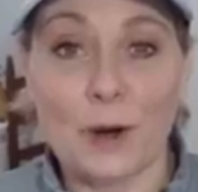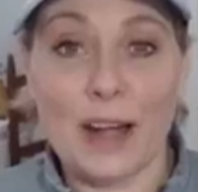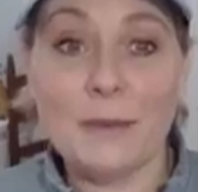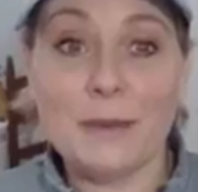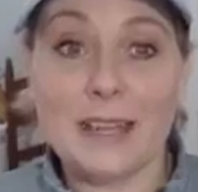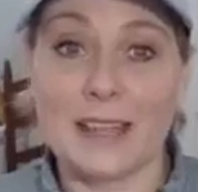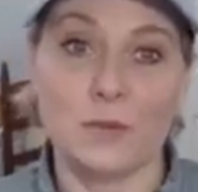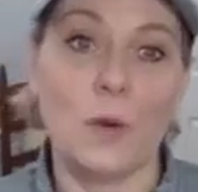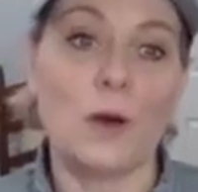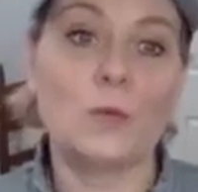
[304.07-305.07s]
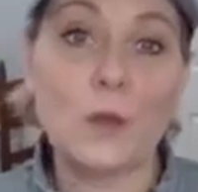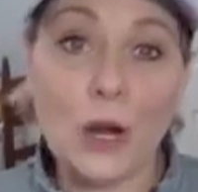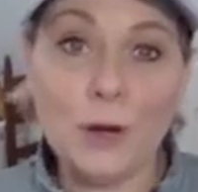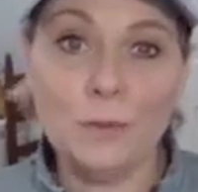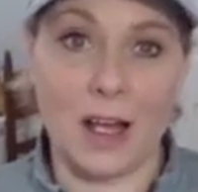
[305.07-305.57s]
run up against, what
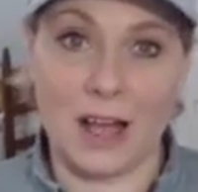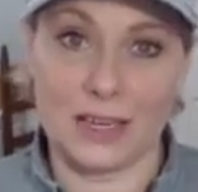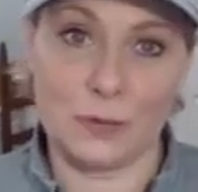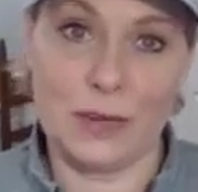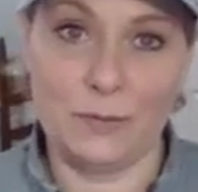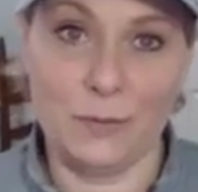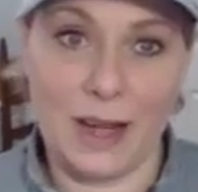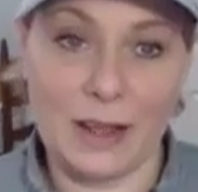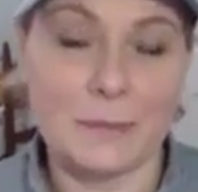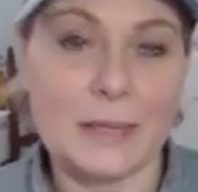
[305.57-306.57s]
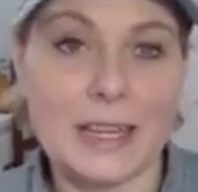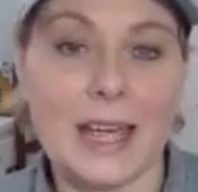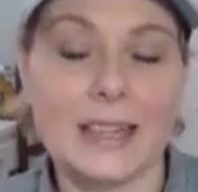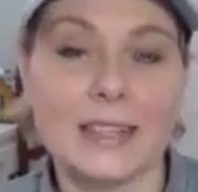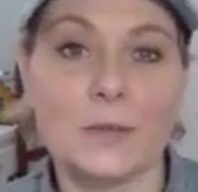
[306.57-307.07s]
roadblocks we had ran up
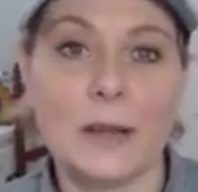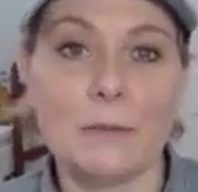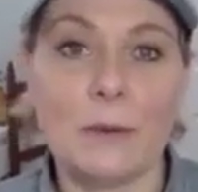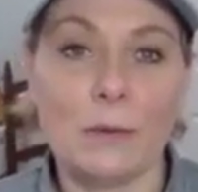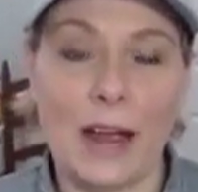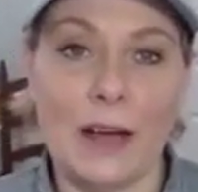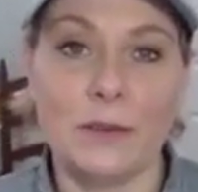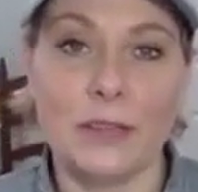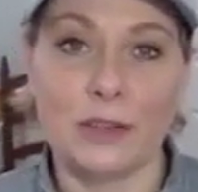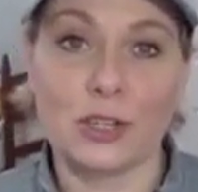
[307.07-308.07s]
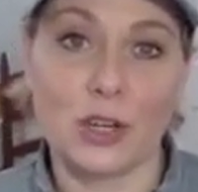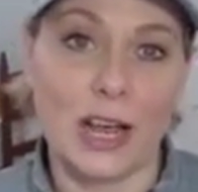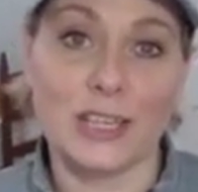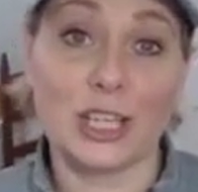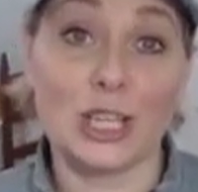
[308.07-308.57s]
against when we were out there
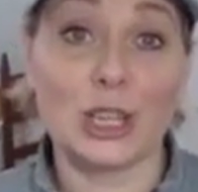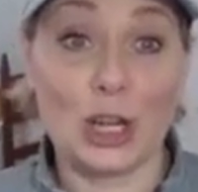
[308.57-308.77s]
trying to